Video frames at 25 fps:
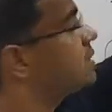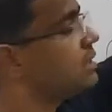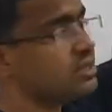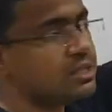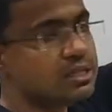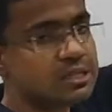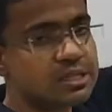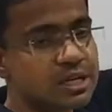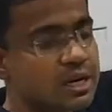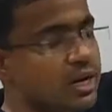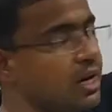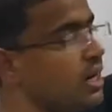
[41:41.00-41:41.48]

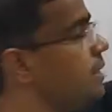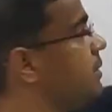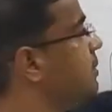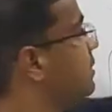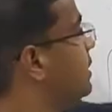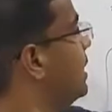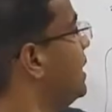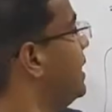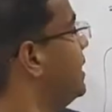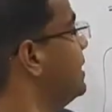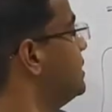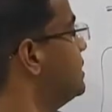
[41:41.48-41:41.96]

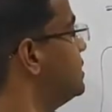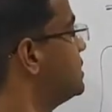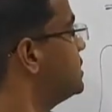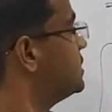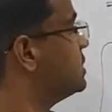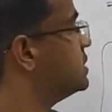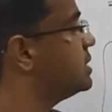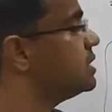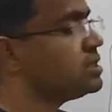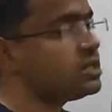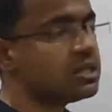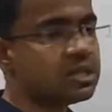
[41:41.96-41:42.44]
strain and this
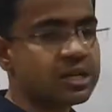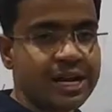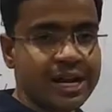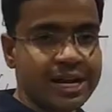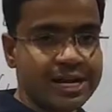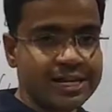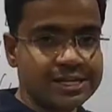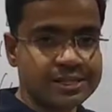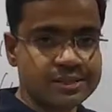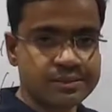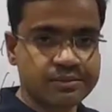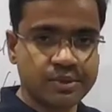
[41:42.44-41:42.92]
is the
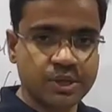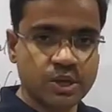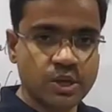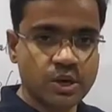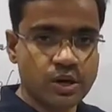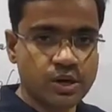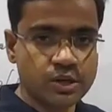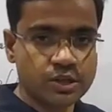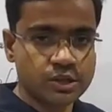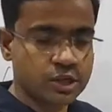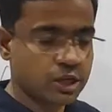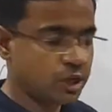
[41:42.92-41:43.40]
stress we
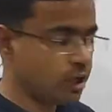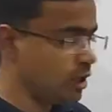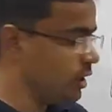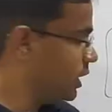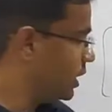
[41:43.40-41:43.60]
got.